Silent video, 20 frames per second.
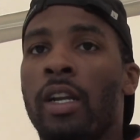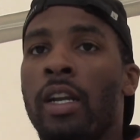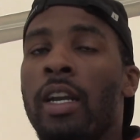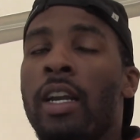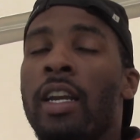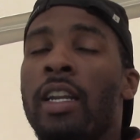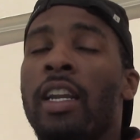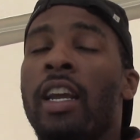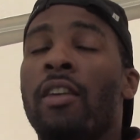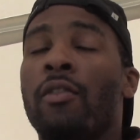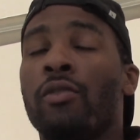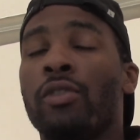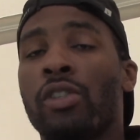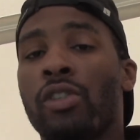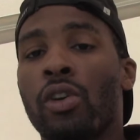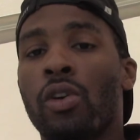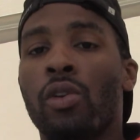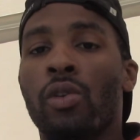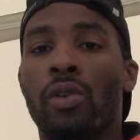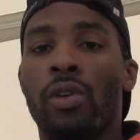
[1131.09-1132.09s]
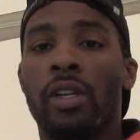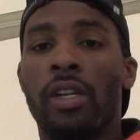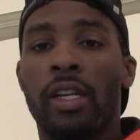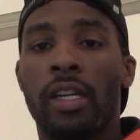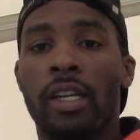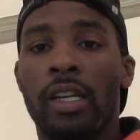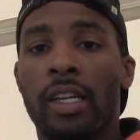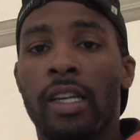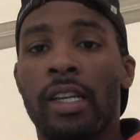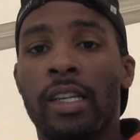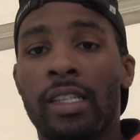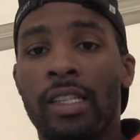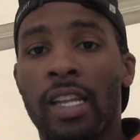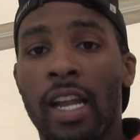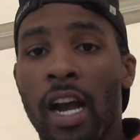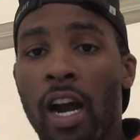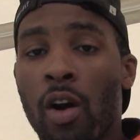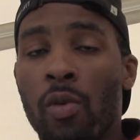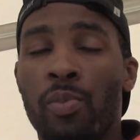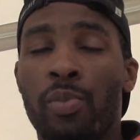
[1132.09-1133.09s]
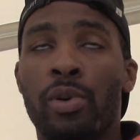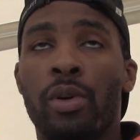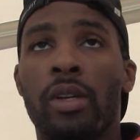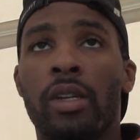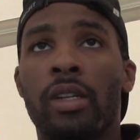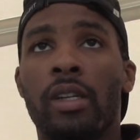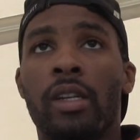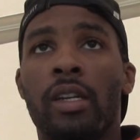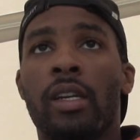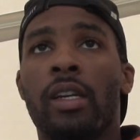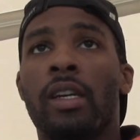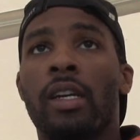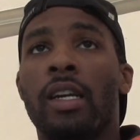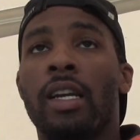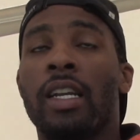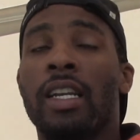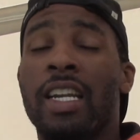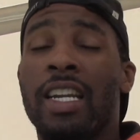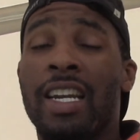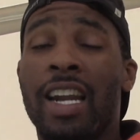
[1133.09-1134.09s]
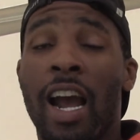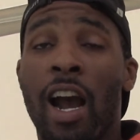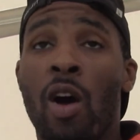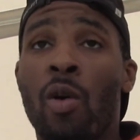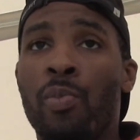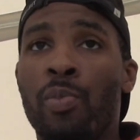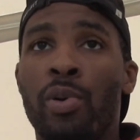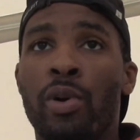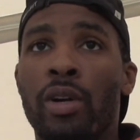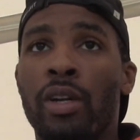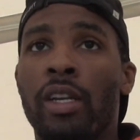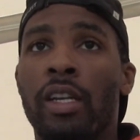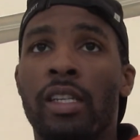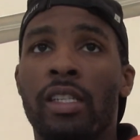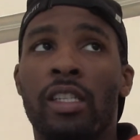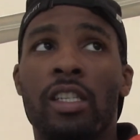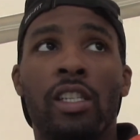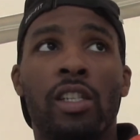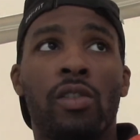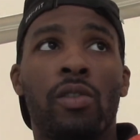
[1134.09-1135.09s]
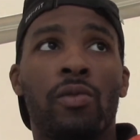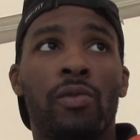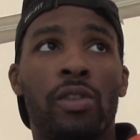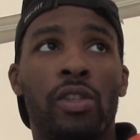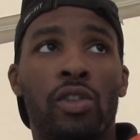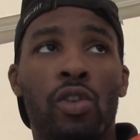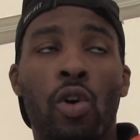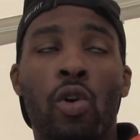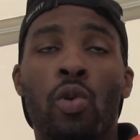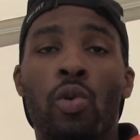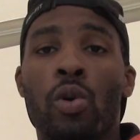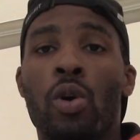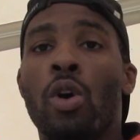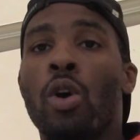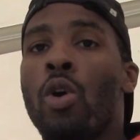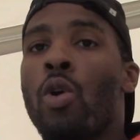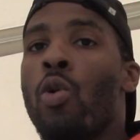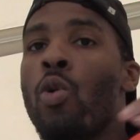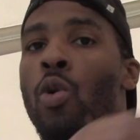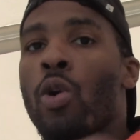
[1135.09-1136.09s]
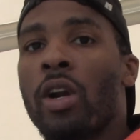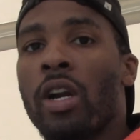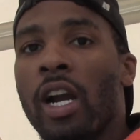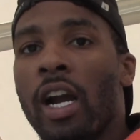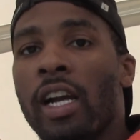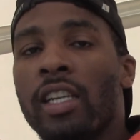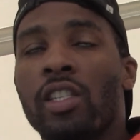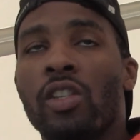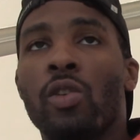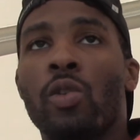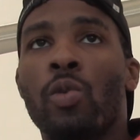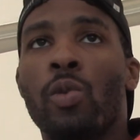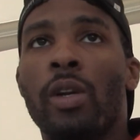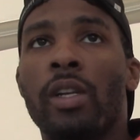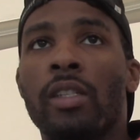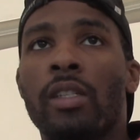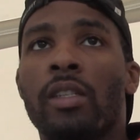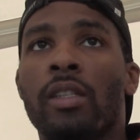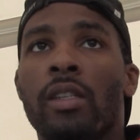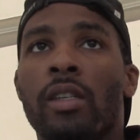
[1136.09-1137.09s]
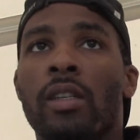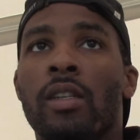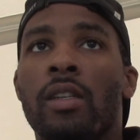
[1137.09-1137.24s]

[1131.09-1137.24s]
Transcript: And that result is the output. And an output is just a result or consequence